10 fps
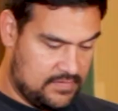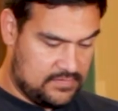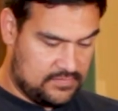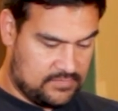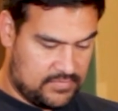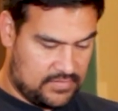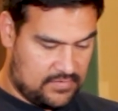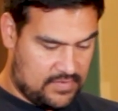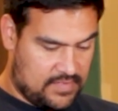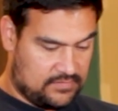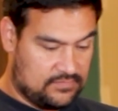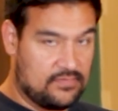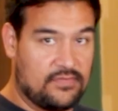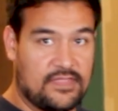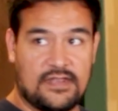So I'm gonna go ahead and
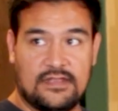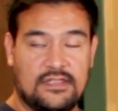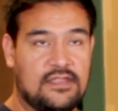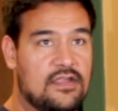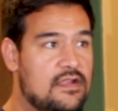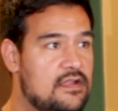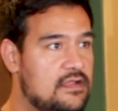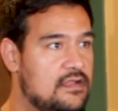throw that in here.